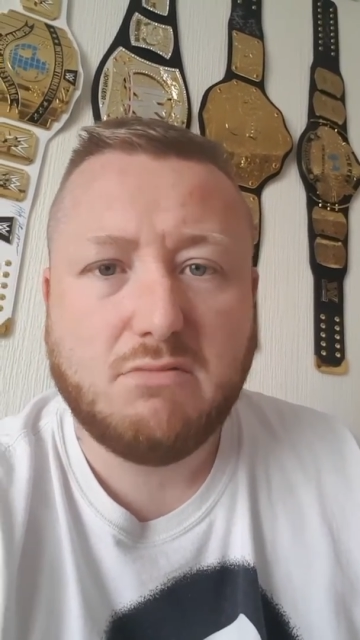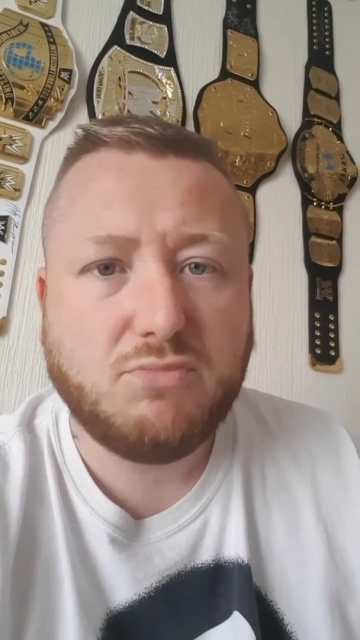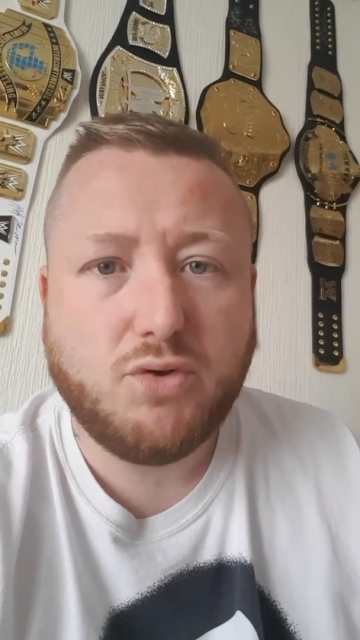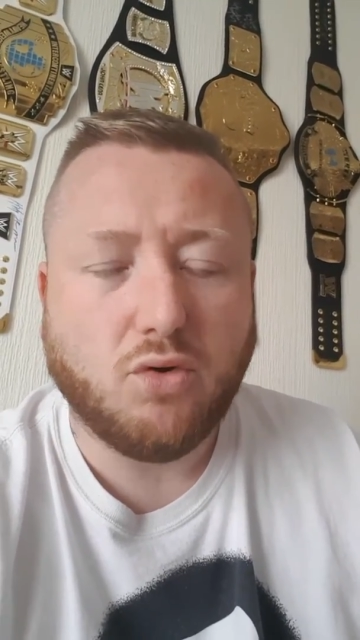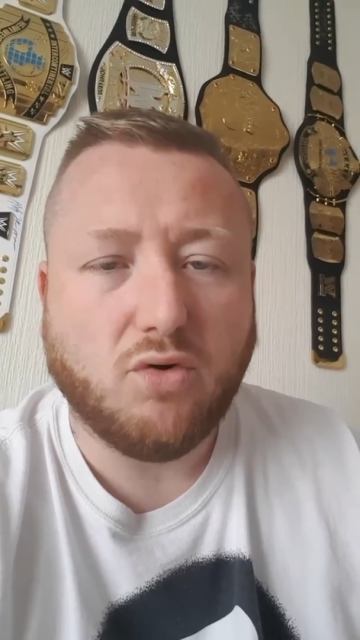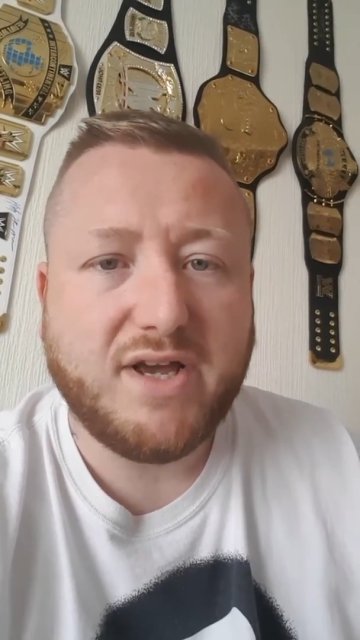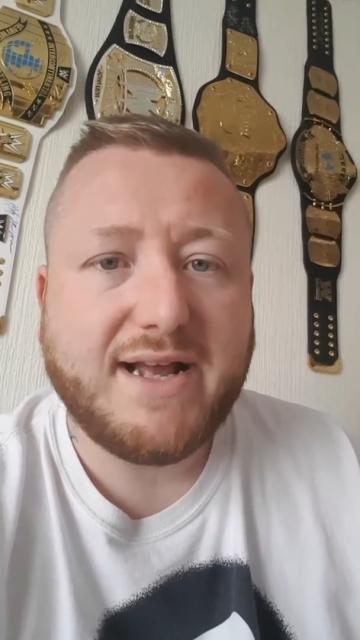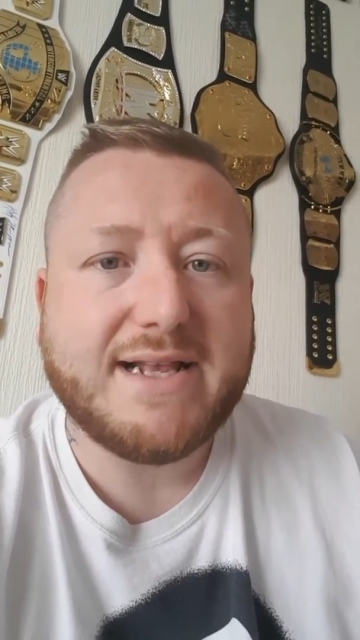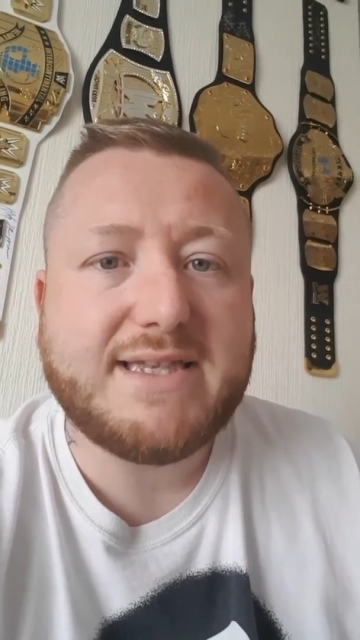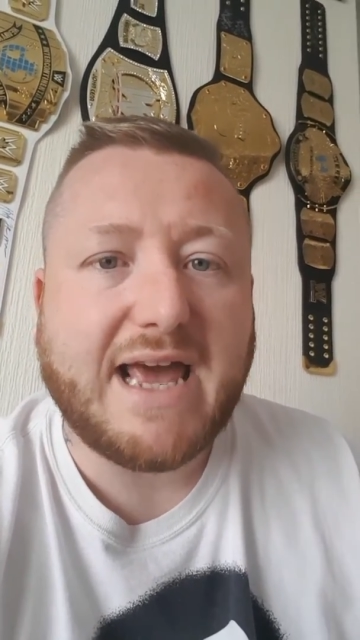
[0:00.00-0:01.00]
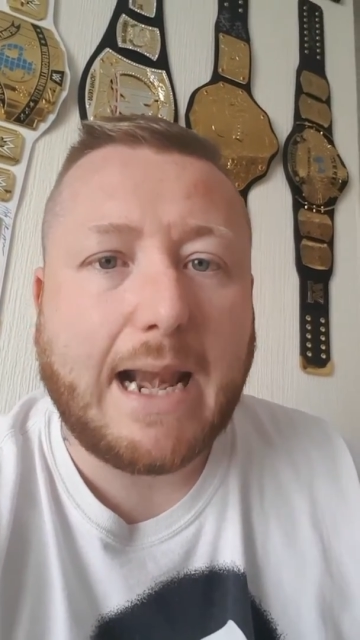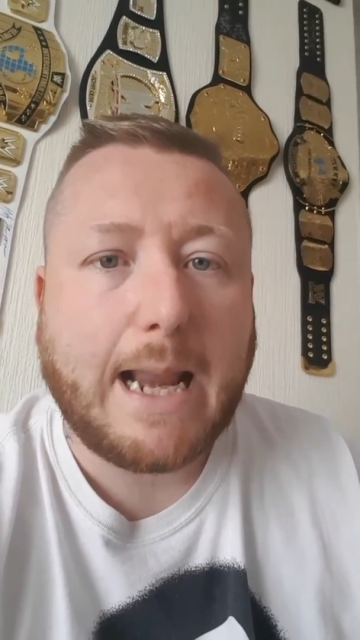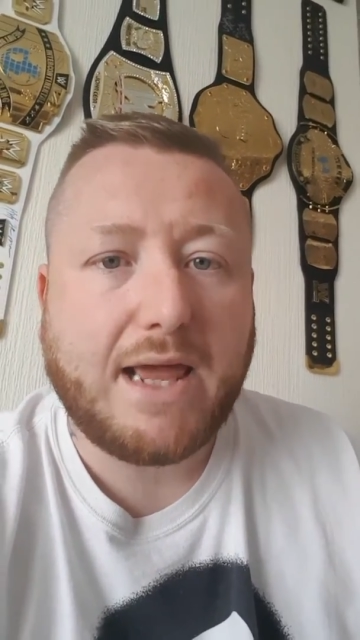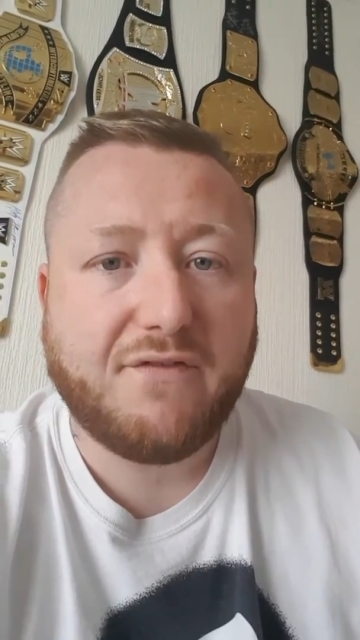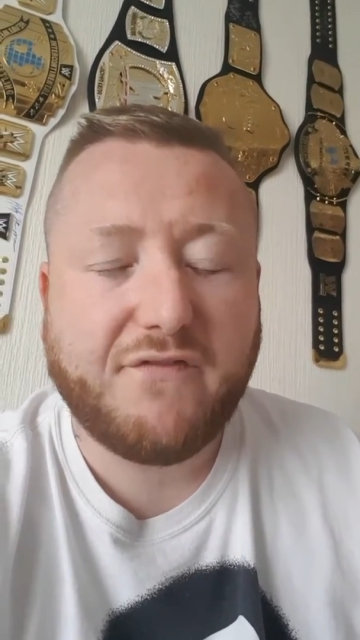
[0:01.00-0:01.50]
No, it's their
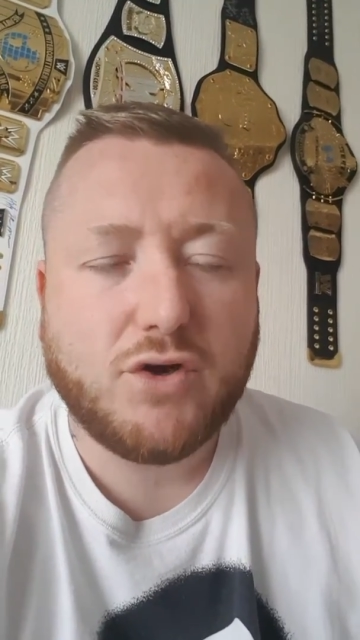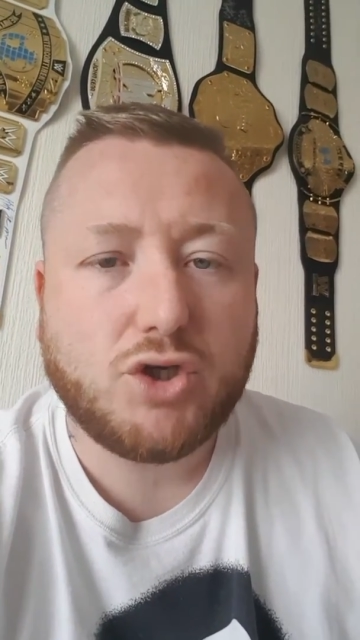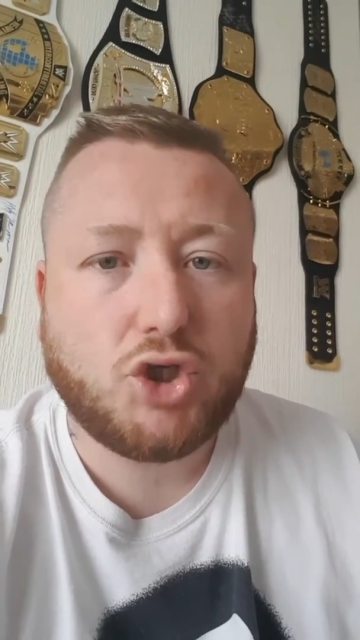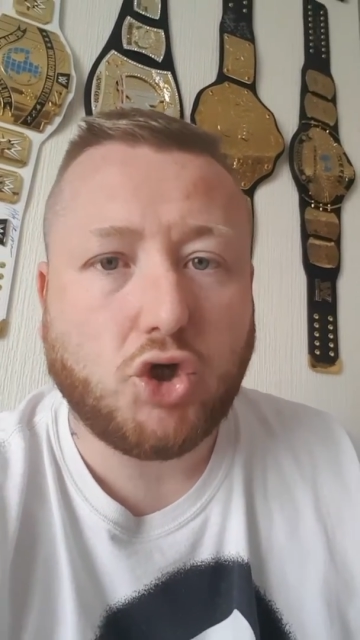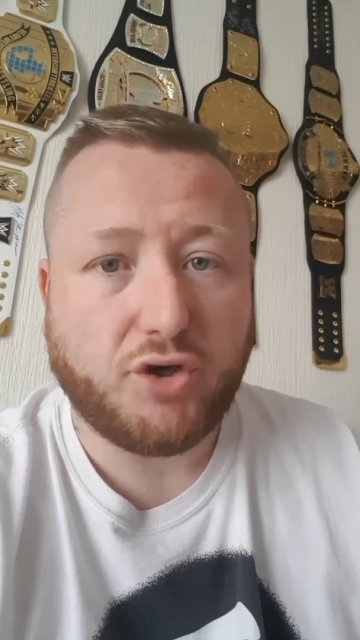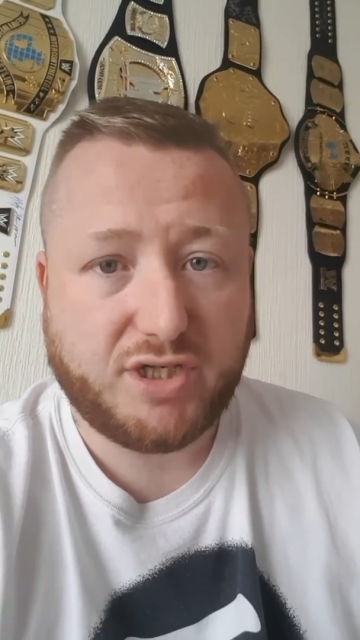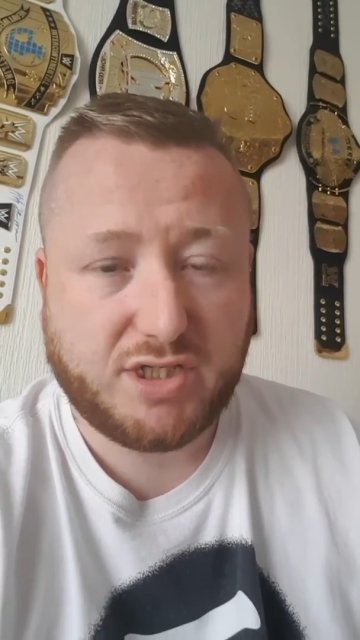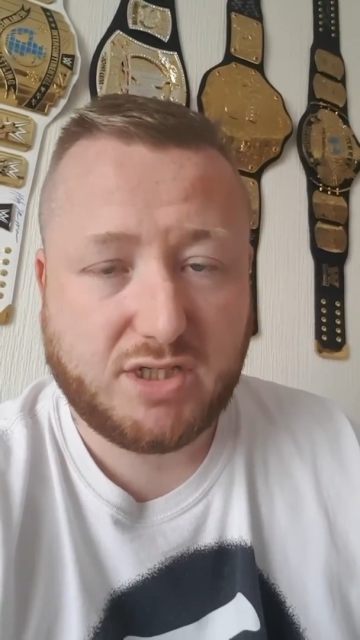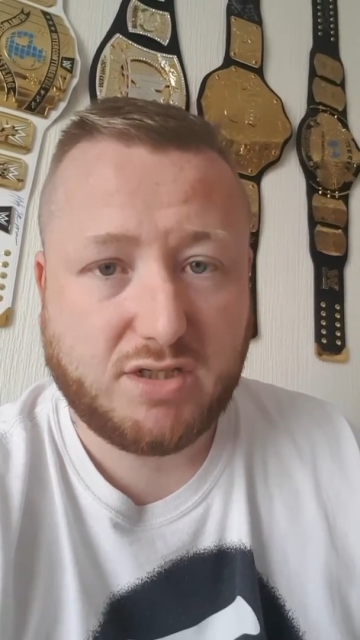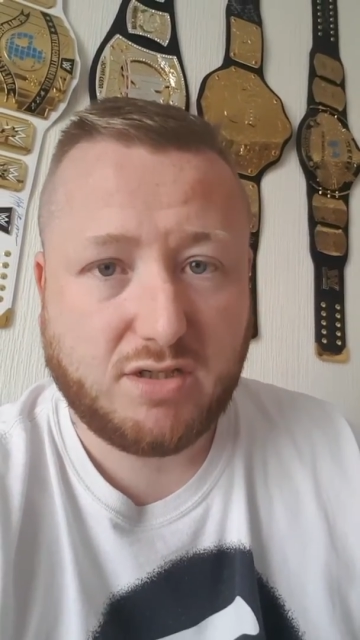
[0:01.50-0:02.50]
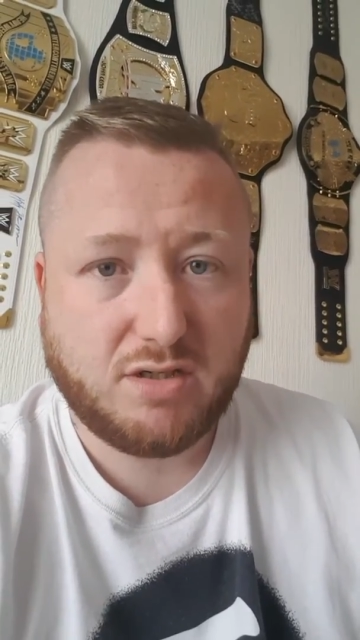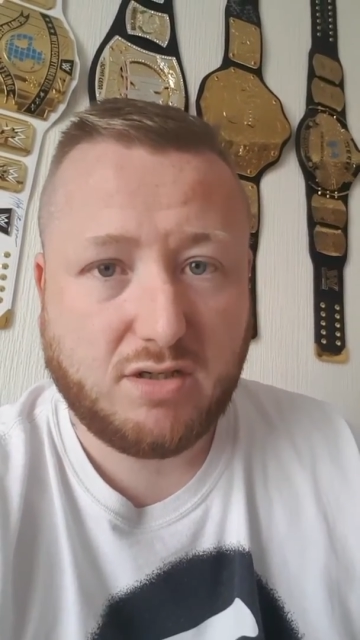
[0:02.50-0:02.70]
life choice.